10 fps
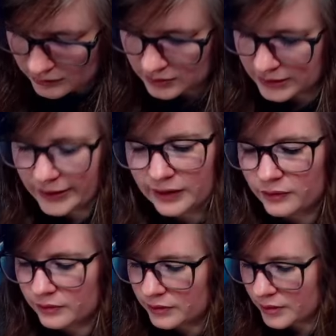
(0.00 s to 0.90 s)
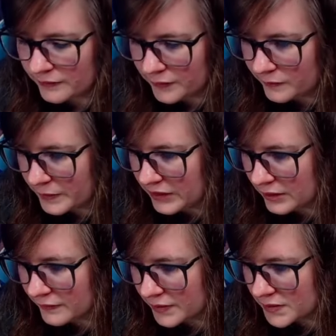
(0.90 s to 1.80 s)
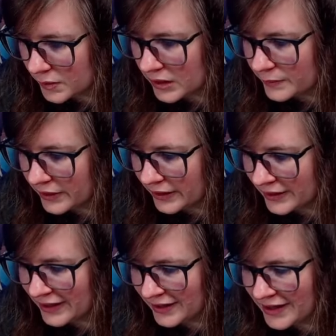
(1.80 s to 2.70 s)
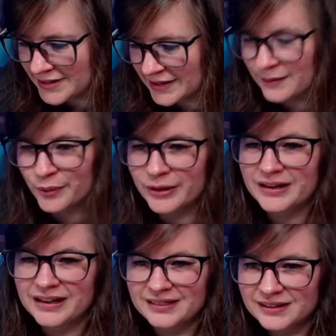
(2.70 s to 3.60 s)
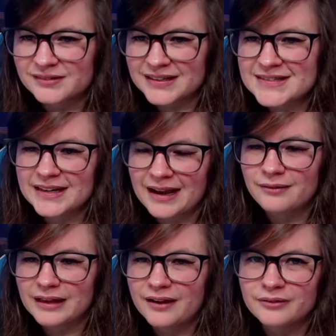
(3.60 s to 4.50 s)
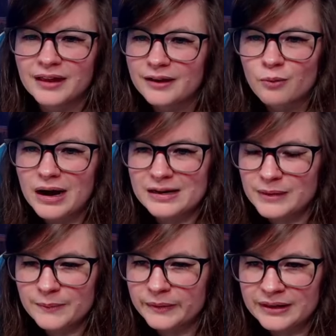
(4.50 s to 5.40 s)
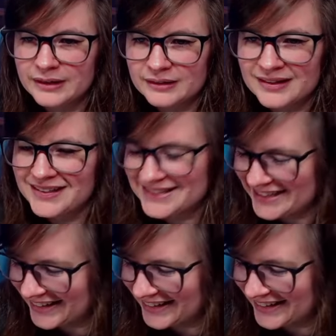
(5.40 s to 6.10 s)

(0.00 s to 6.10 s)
And I don't know if you've been here for the story, but like I got to that point and I literally said out loud, like, why am I playing this?